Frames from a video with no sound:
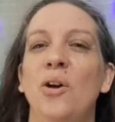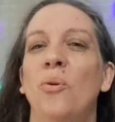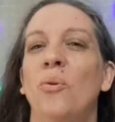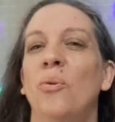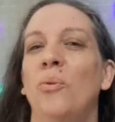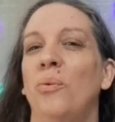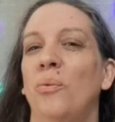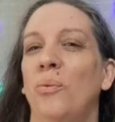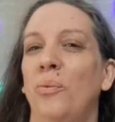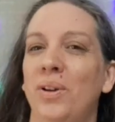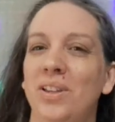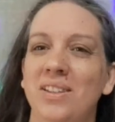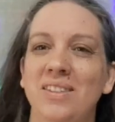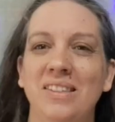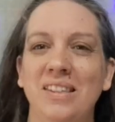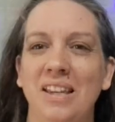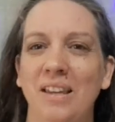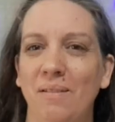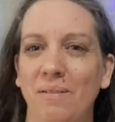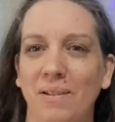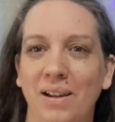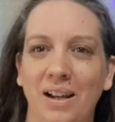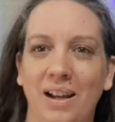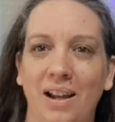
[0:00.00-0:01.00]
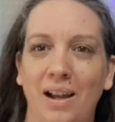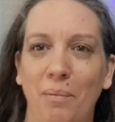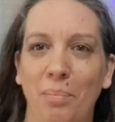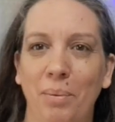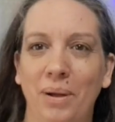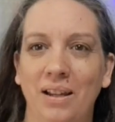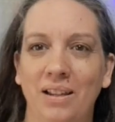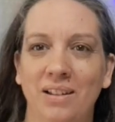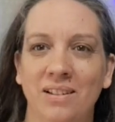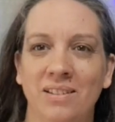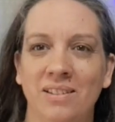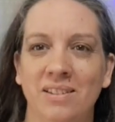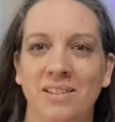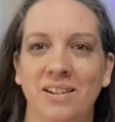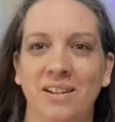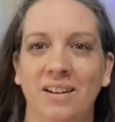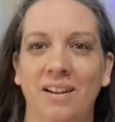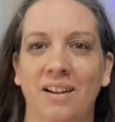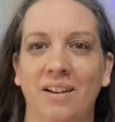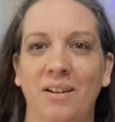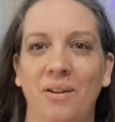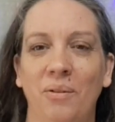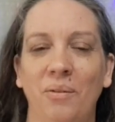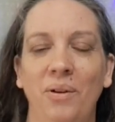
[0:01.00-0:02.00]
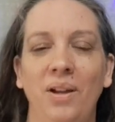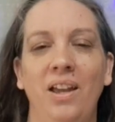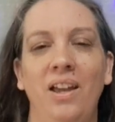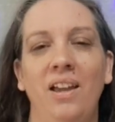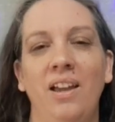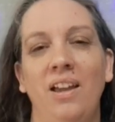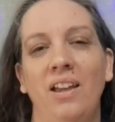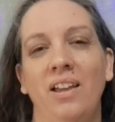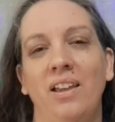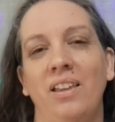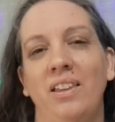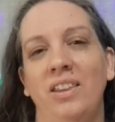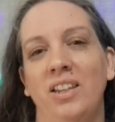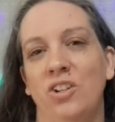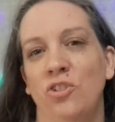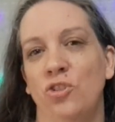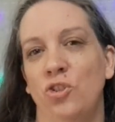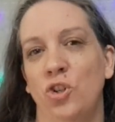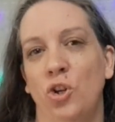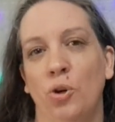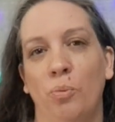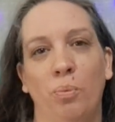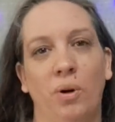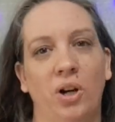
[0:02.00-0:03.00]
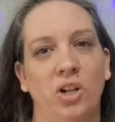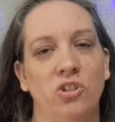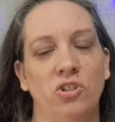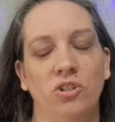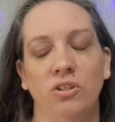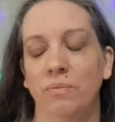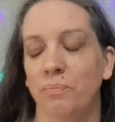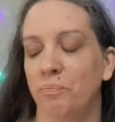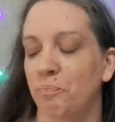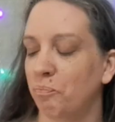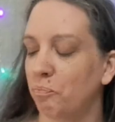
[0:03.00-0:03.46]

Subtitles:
We'll see what happens, you know? There's no pressure.